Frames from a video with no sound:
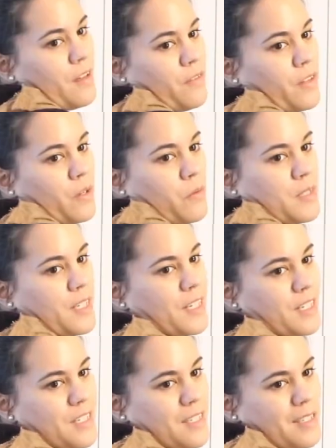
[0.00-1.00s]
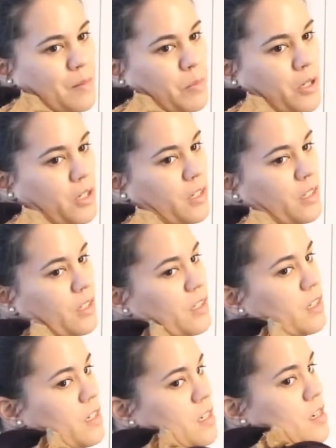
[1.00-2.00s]
feel like once I get a zipper,
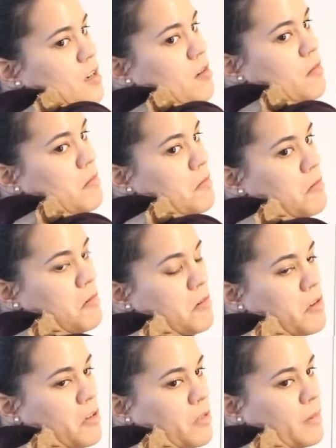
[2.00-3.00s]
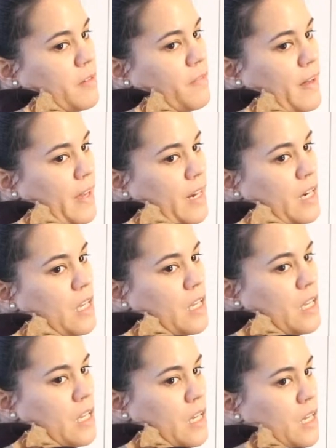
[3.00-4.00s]
it'll be fine.
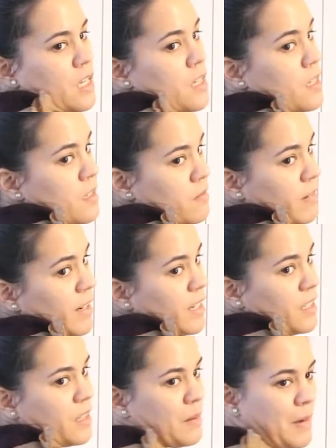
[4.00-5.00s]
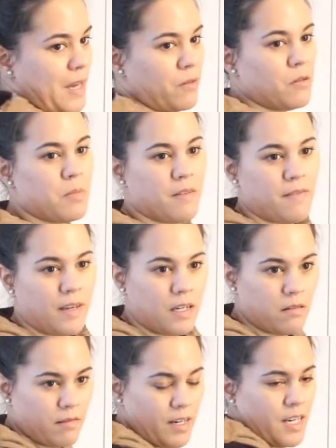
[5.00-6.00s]
Right? The back will be
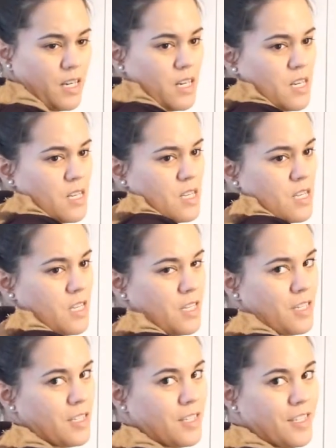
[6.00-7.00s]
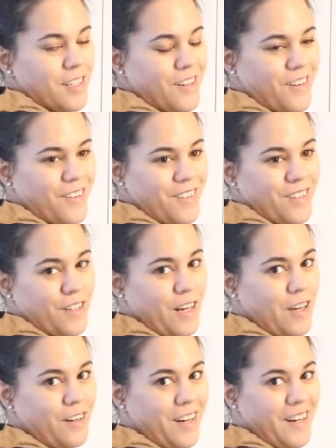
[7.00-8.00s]
fine, right? Or
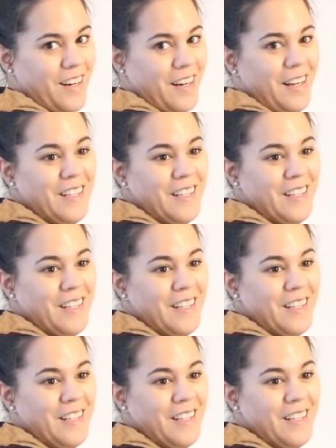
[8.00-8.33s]
not, right?